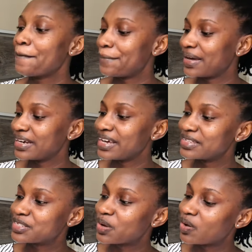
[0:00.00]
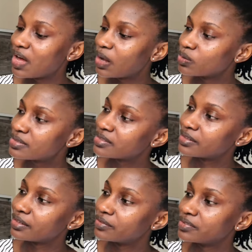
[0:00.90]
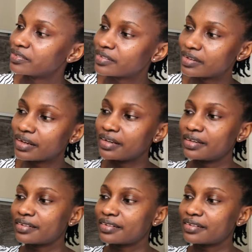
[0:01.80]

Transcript: but it's all out now. Like,